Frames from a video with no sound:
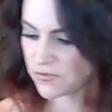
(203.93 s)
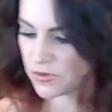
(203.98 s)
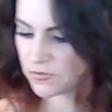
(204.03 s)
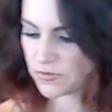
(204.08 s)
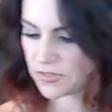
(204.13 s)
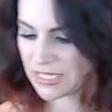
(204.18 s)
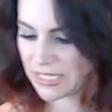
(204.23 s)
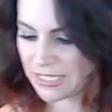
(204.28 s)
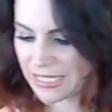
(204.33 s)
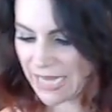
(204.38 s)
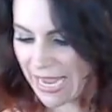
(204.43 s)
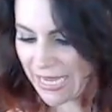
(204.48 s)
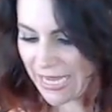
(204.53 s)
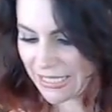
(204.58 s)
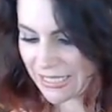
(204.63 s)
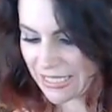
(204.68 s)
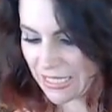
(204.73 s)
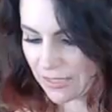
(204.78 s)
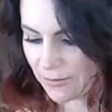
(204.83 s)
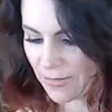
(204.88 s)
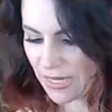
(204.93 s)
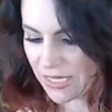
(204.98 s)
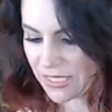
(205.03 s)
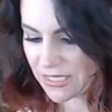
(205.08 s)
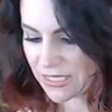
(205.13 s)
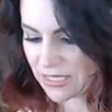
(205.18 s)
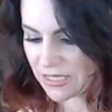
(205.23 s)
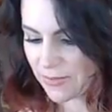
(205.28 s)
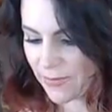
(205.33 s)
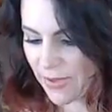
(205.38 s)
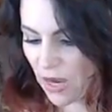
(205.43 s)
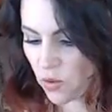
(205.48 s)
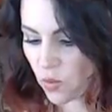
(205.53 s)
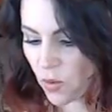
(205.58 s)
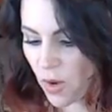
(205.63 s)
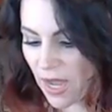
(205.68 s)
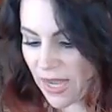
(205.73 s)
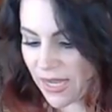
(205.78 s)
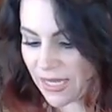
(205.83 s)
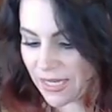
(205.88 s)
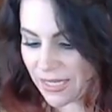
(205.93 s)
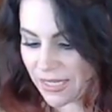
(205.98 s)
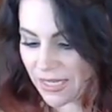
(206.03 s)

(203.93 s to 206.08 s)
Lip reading: 15 to 18 minutes is about right.